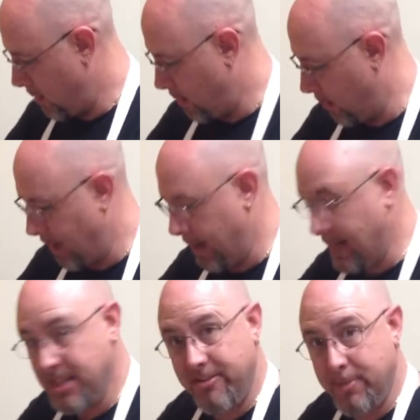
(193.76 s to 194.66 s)
Alright,
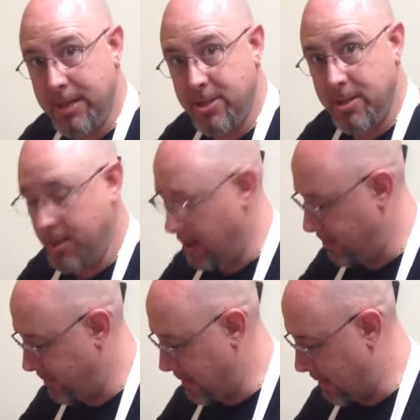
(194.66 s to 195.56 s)
as I've mentioned in
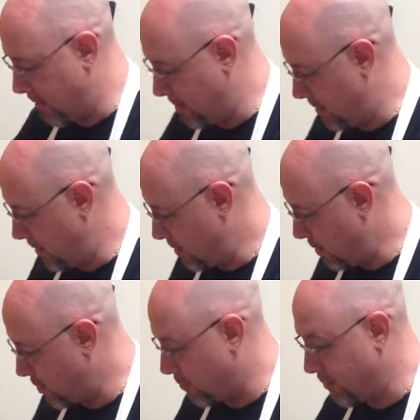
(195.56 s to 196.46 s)
other videos,
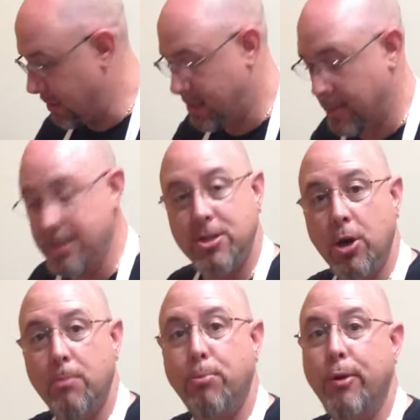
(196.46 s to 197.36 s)
there's a reason it's
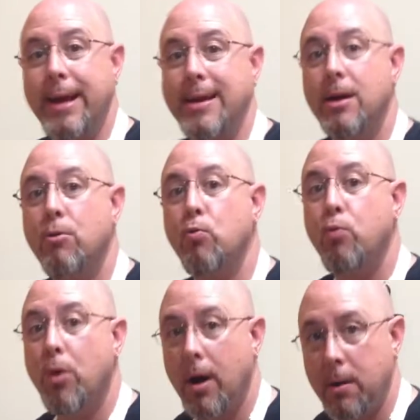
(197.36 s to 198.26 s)
called brain
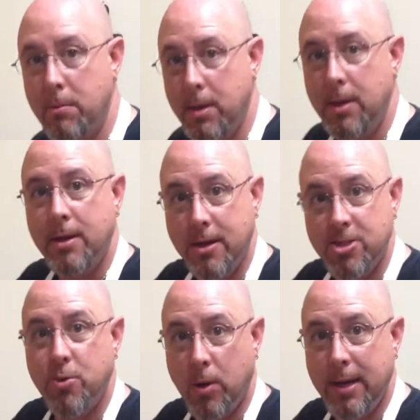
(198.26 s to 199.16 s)
rub, because
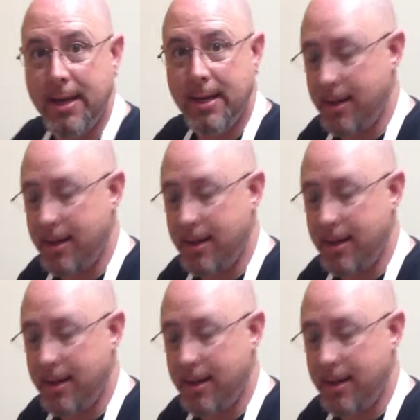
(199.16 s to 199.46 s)
you want to get